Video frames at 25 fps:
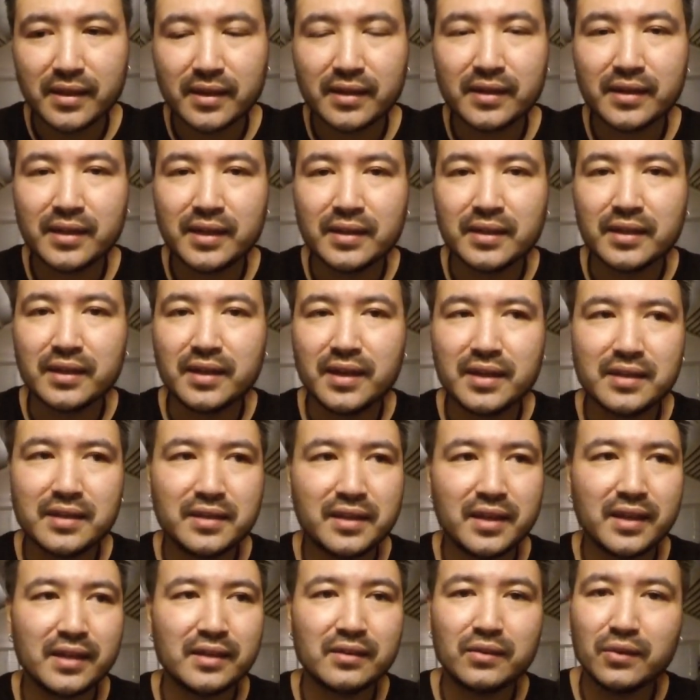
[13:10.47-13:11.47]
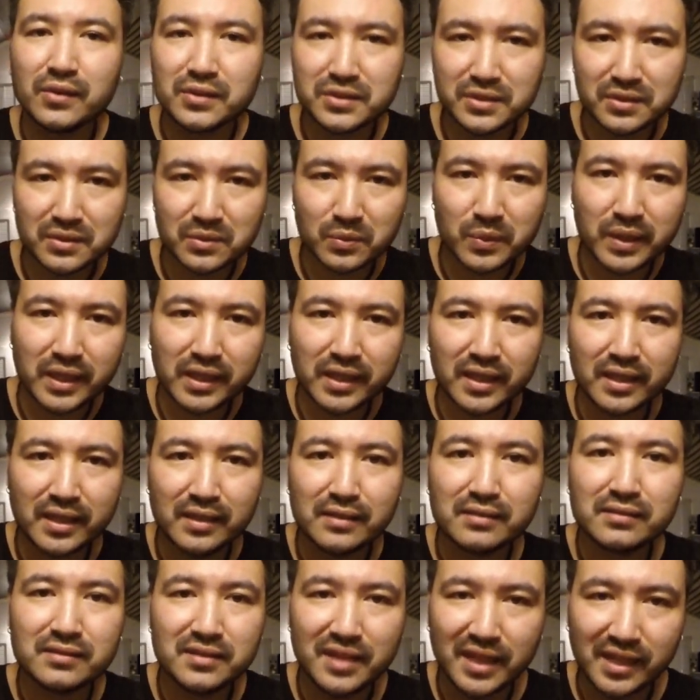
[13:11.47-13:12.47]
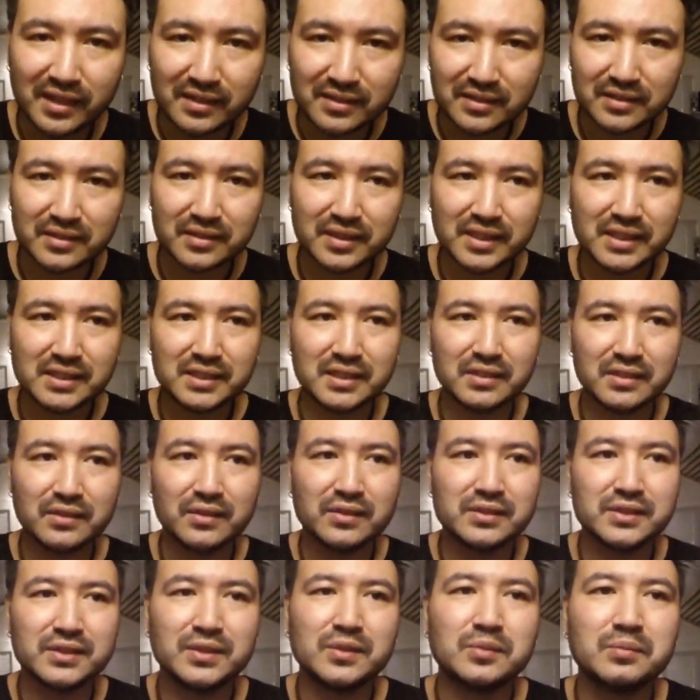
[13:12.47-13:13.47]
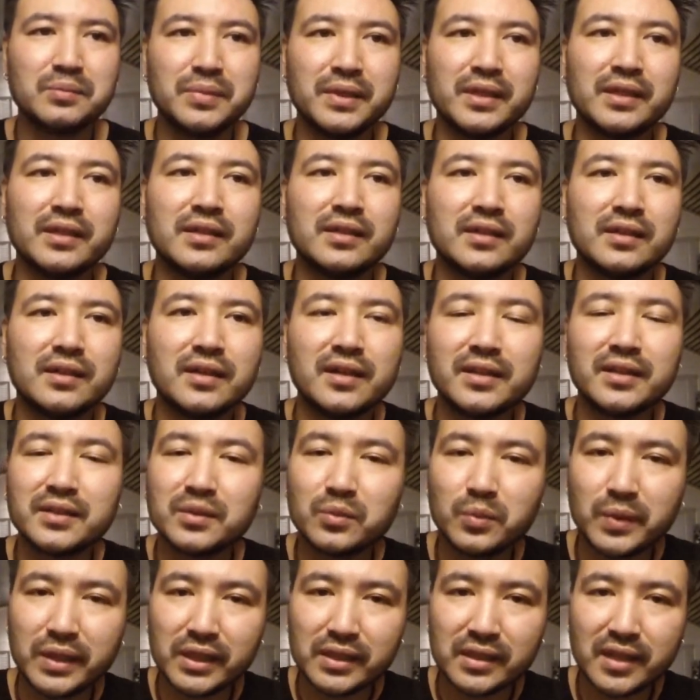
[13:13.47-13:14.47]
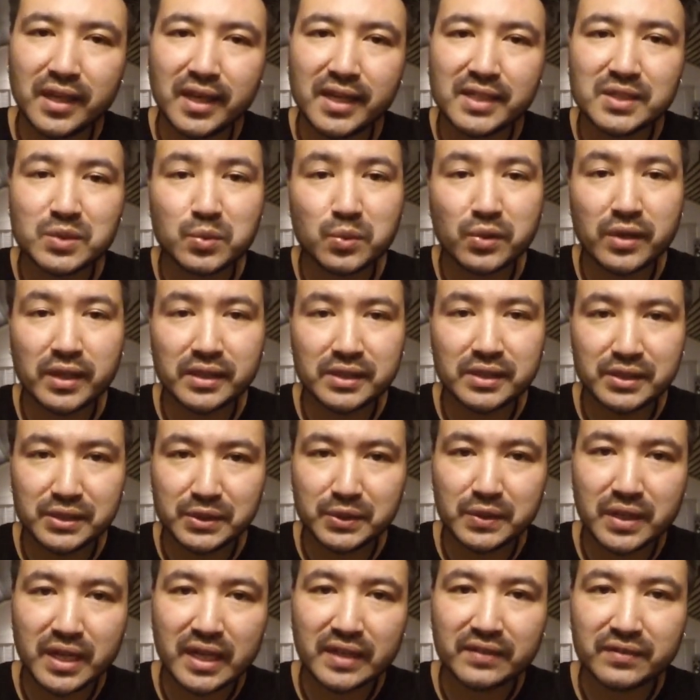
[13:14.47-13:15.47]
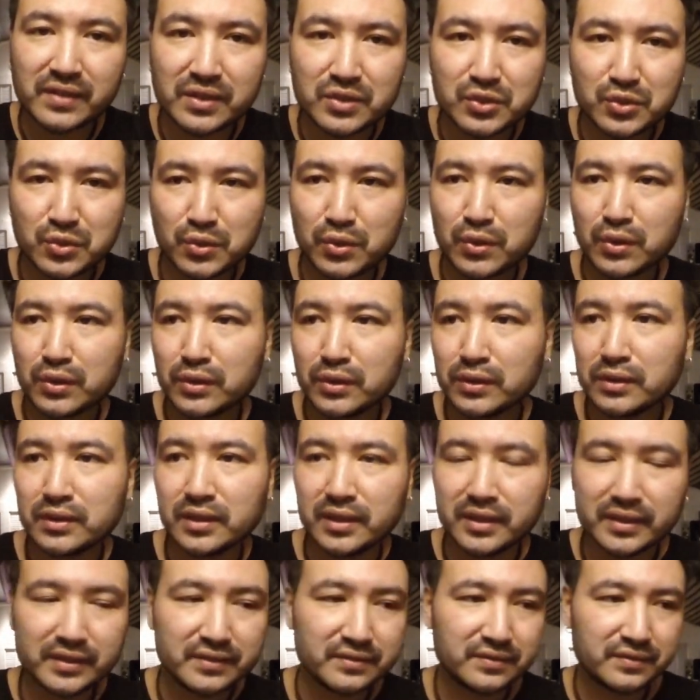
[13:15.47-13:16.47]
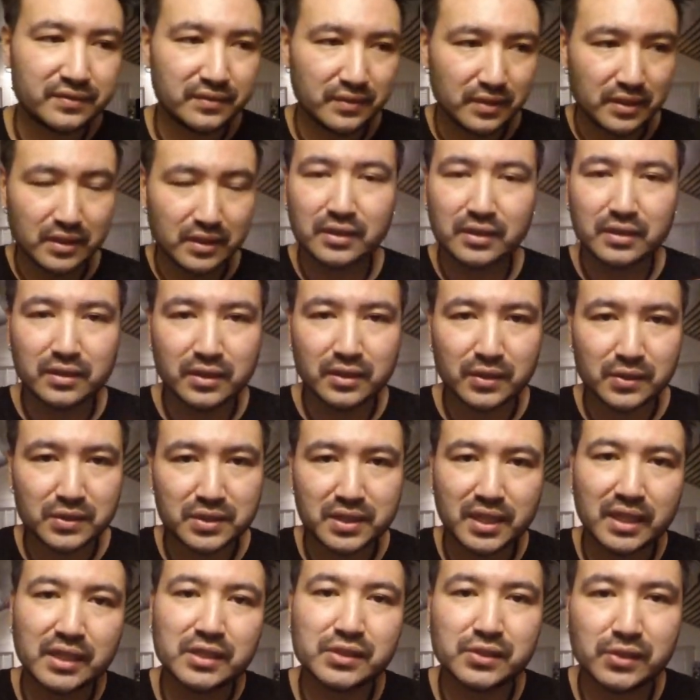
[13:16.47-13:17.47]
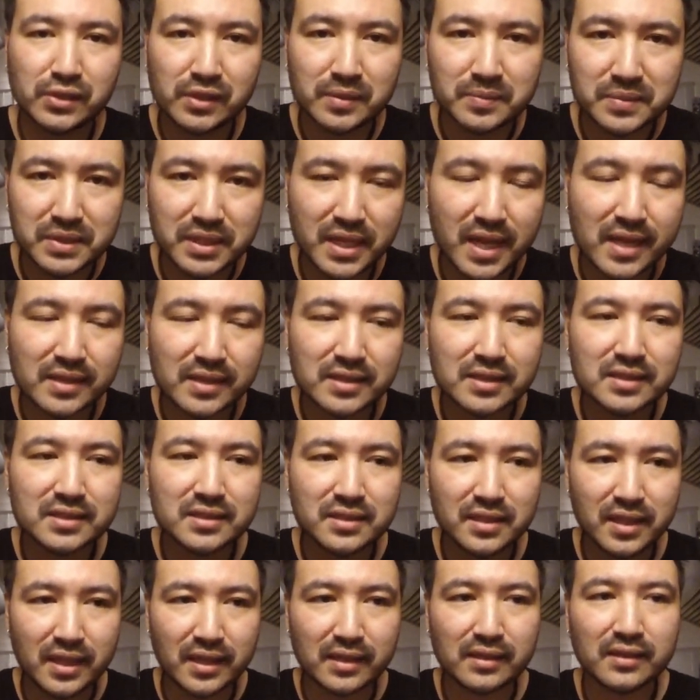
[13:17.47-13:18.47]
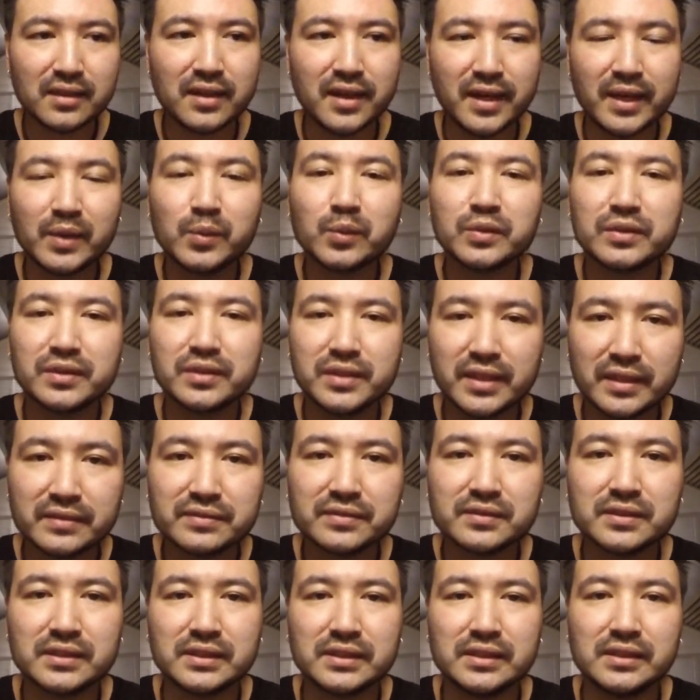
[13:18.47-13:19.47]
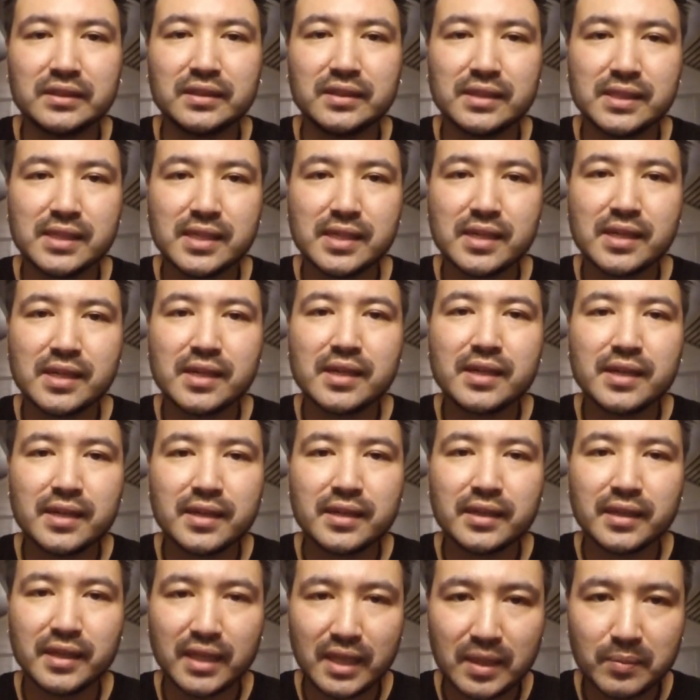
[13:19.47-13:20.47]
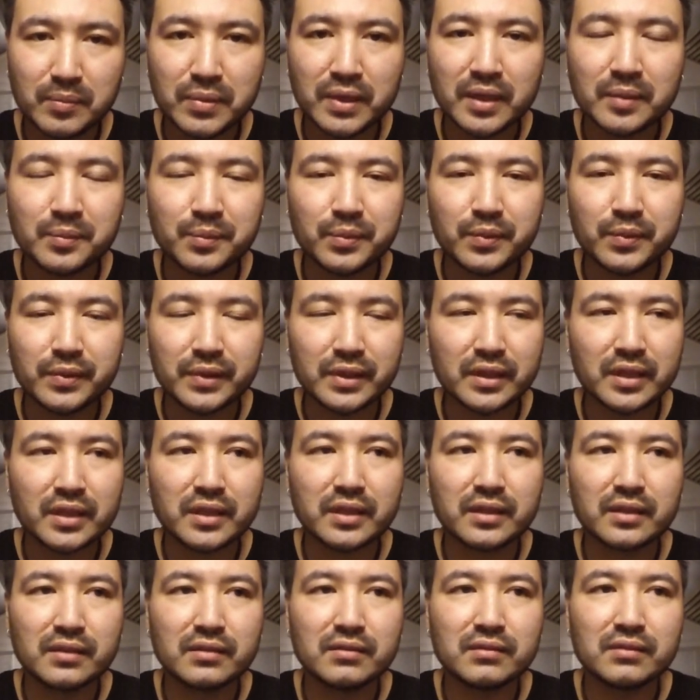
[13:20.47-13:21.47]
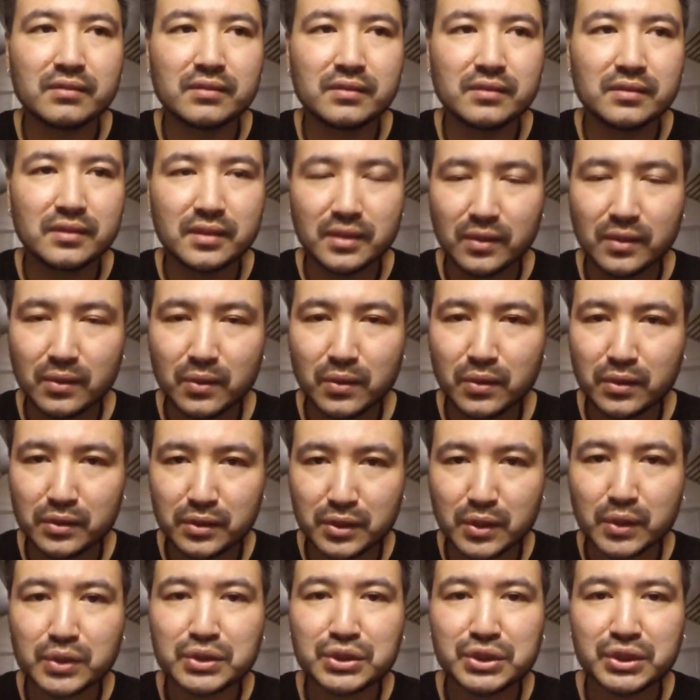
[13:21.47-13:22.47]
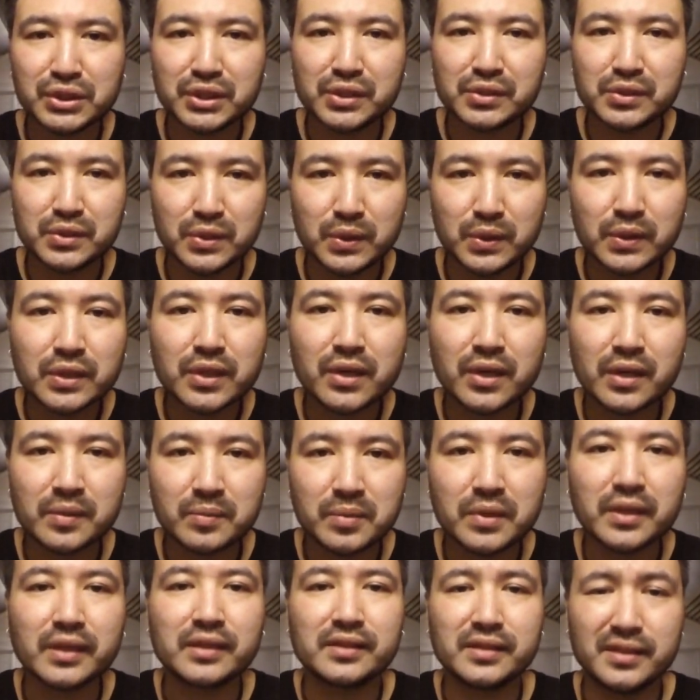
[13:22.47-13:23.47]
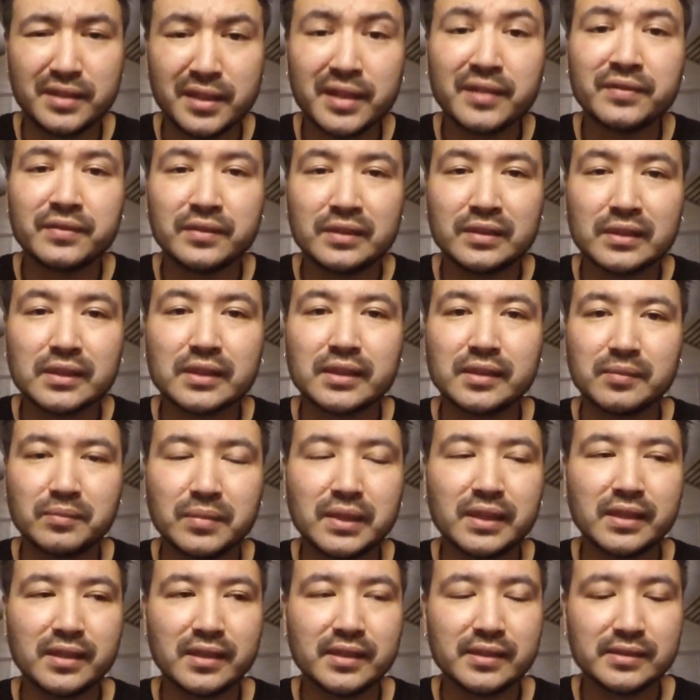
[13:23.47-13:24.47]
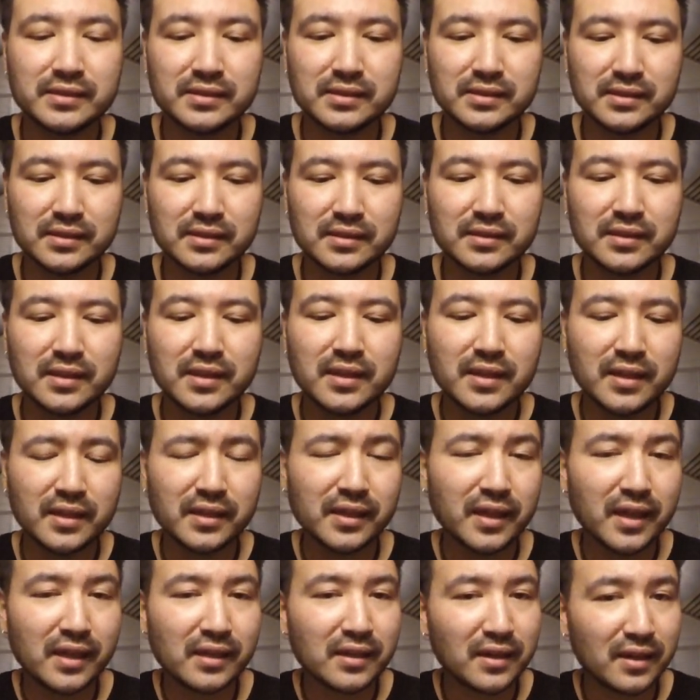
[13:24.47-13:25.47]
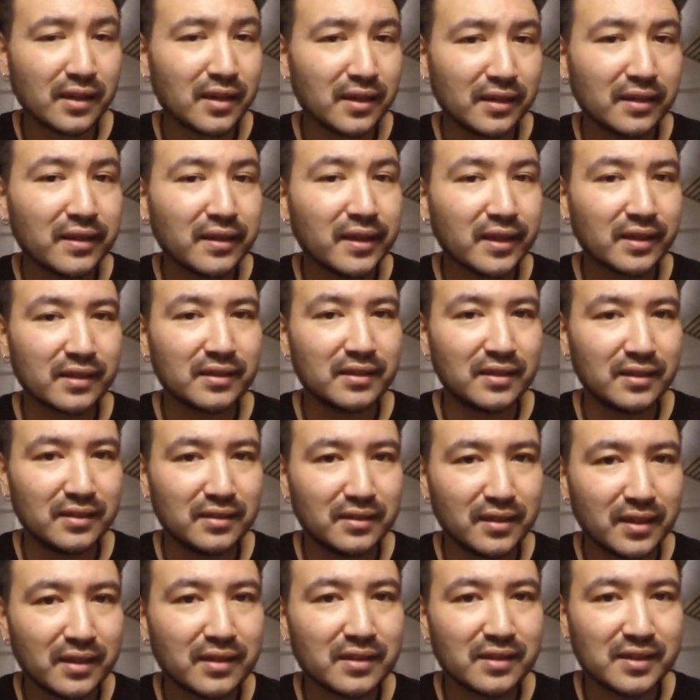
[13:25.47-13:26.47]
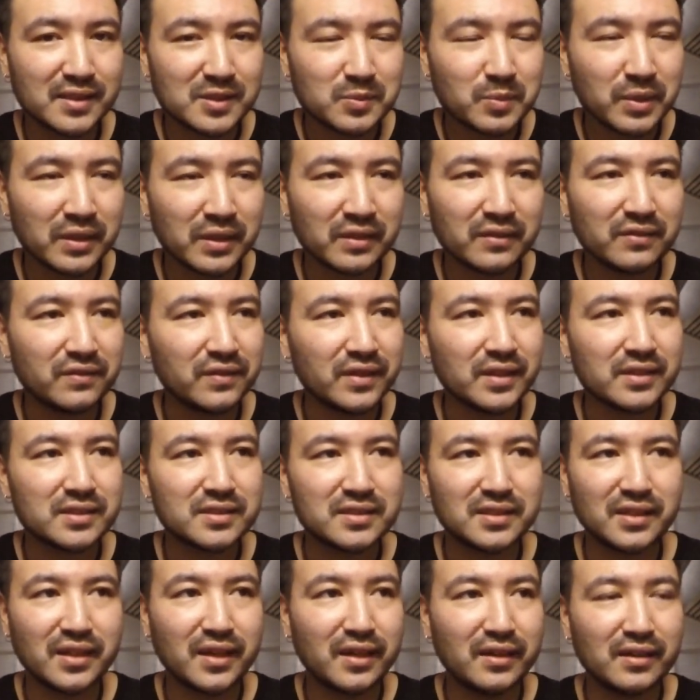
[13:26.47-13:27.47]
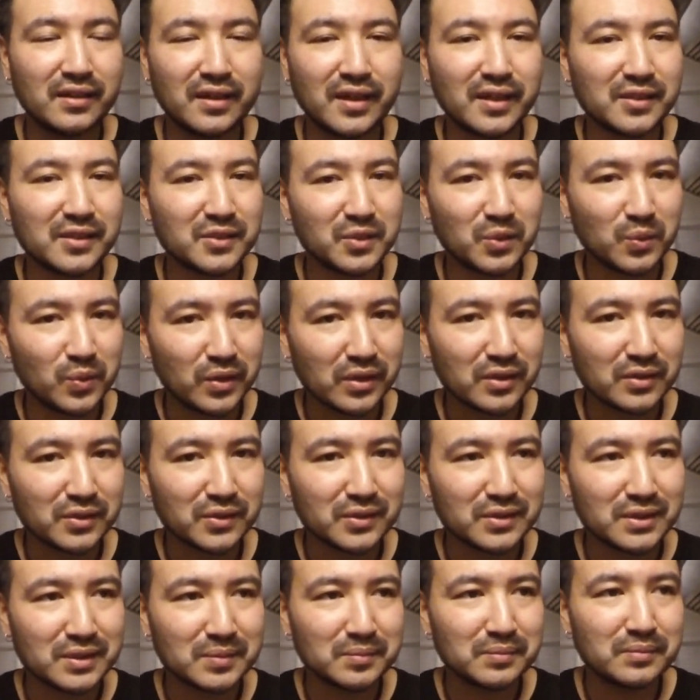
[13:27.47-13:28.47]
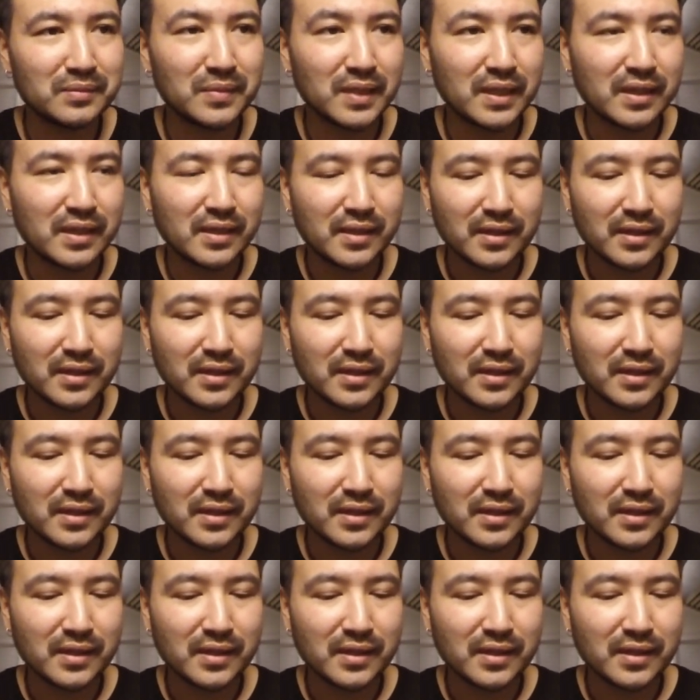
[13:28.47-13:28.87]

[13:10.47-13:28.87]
And then also the weekend, take it a little easy also. But on the weekdays where I do have control of those kind of circumstances, then I will definitely keep up with the whole no sugar, no carb thing, definitely. Because, again, I like a lot of these benefits and I don't want to lose them.